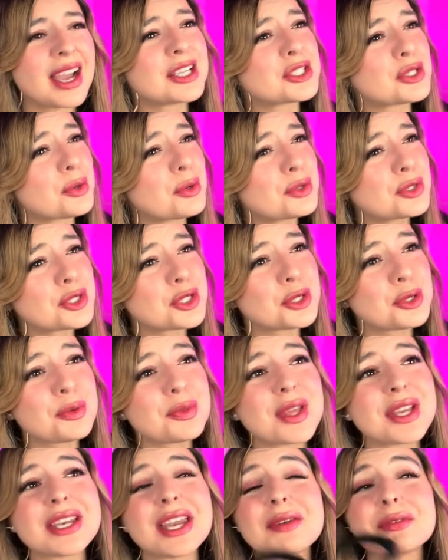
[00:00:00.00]
I told
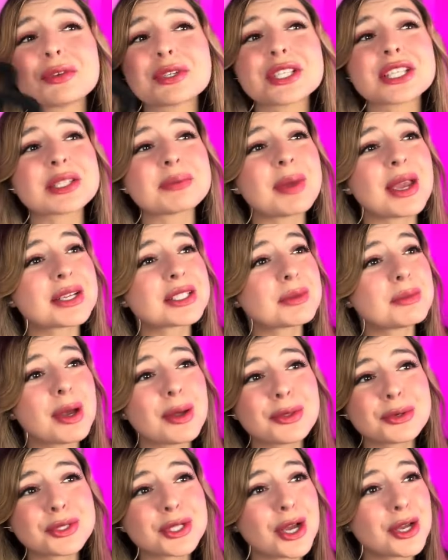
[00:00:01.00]
you, they never suspect a
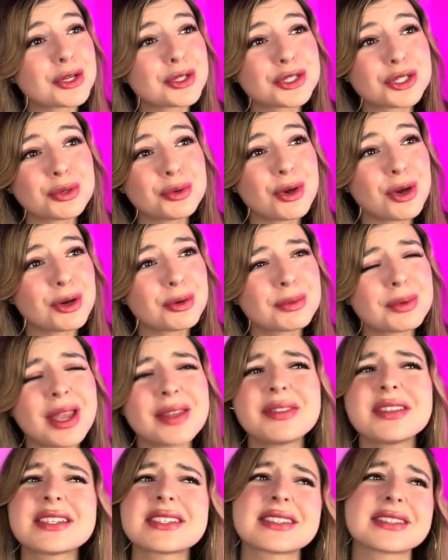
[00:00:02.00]
mother-daughter duo.
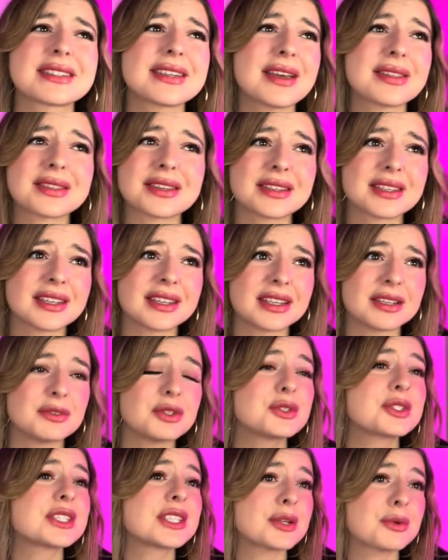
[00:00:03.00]
And this is nothing, kid.
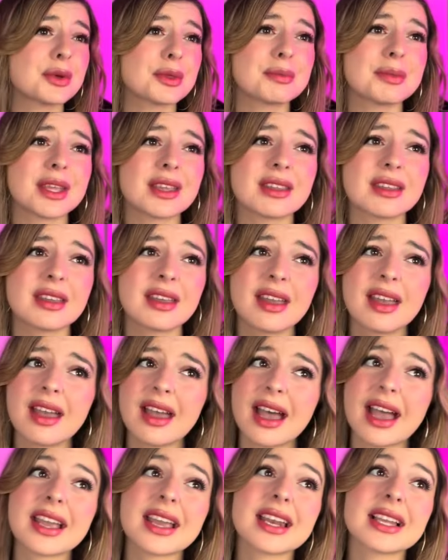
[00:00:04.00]
If you stick with me,
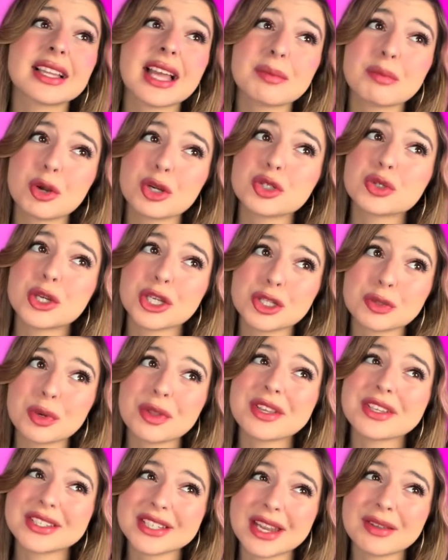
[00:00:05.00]
I got a lot more tricks
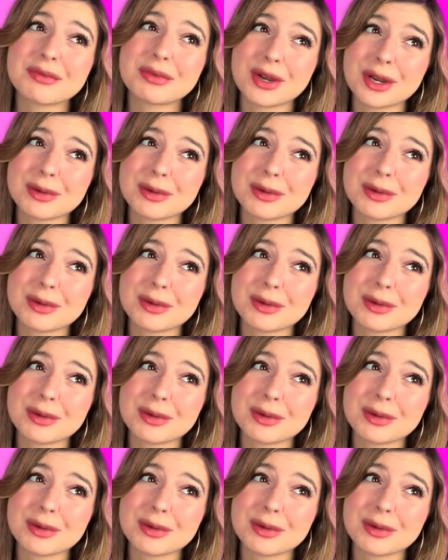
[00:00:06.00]
where this came